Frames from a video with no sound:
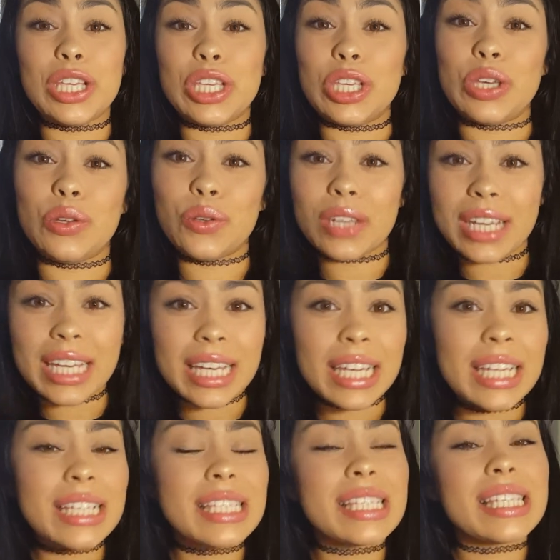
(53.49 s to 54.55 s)

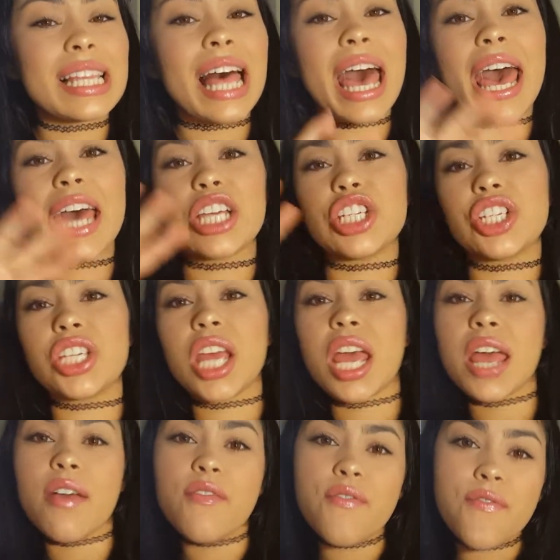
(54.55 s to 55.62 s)
beauty slash
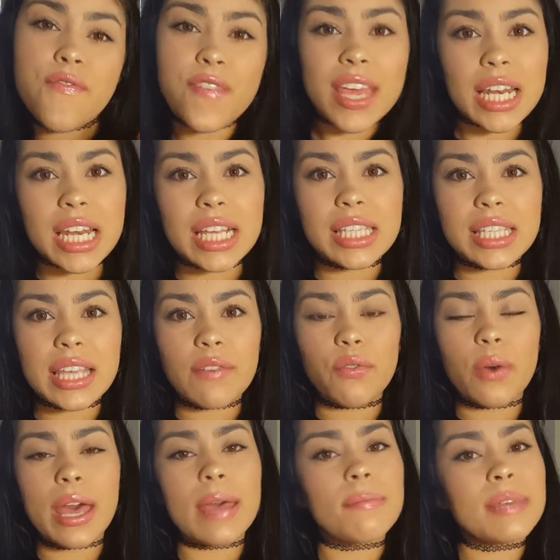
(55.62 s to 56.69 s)
fitness
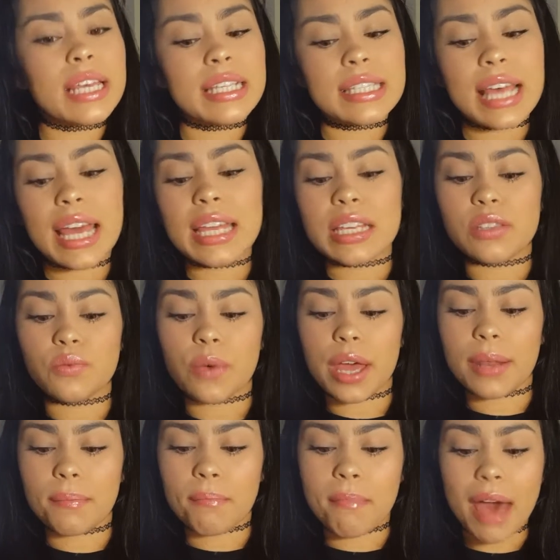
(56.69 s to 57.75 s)
giveaway, because that is what
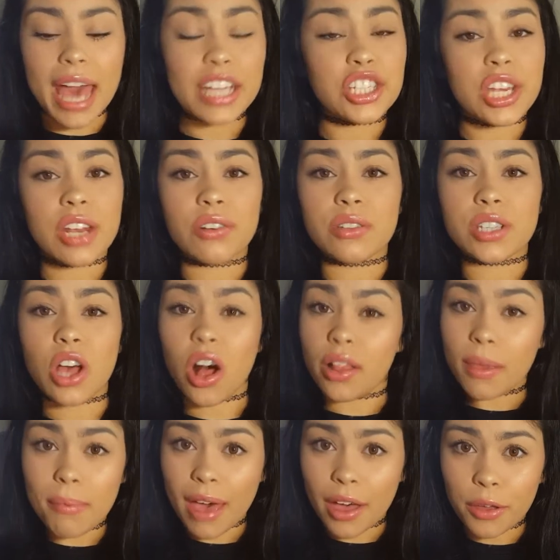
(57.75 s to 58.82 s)
my channel is all
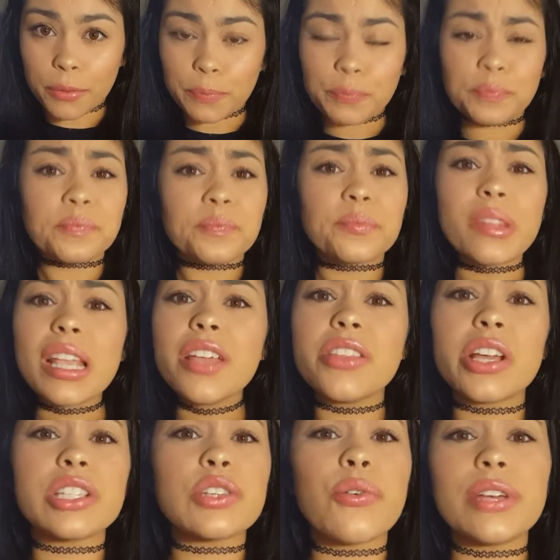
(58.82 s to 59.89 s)
about.
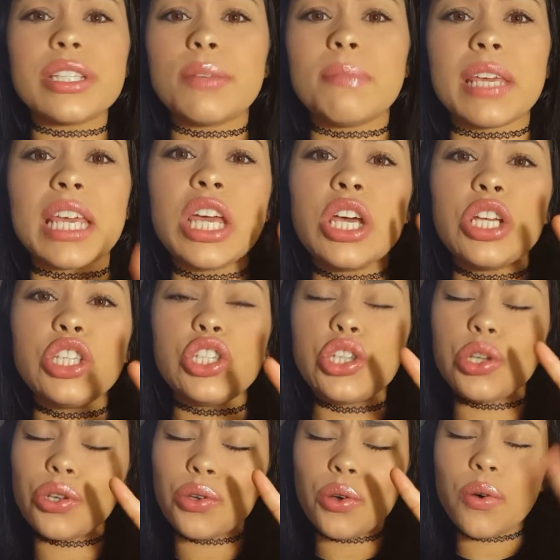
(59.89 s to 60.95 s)
There's going to be
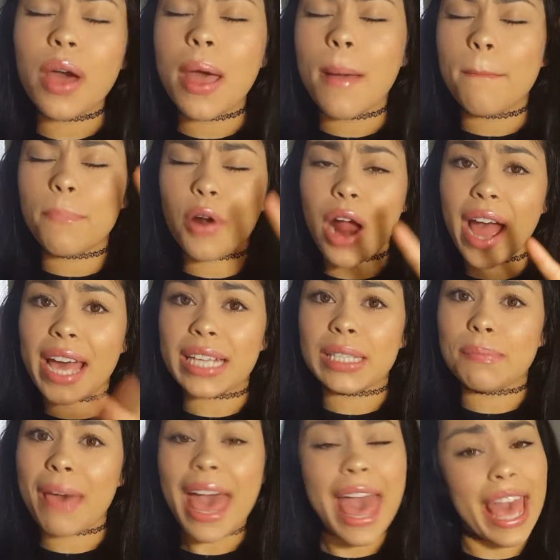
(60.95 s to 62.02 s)
2 prize
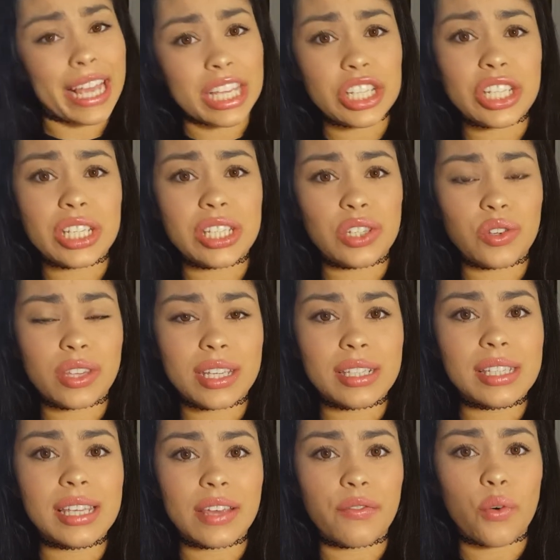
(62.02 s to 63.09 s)
packages to this
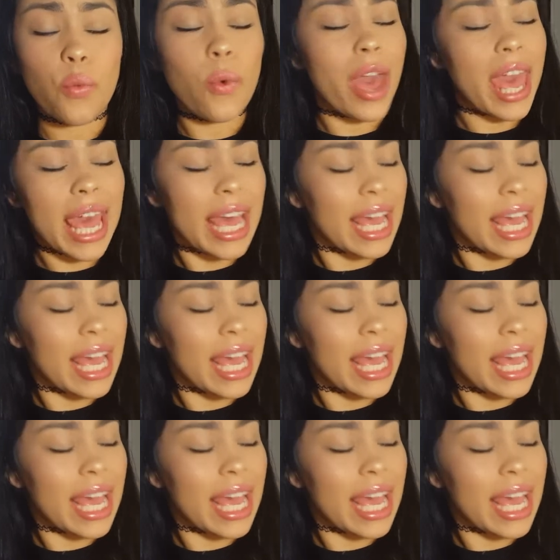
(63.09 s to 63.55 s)
giveaway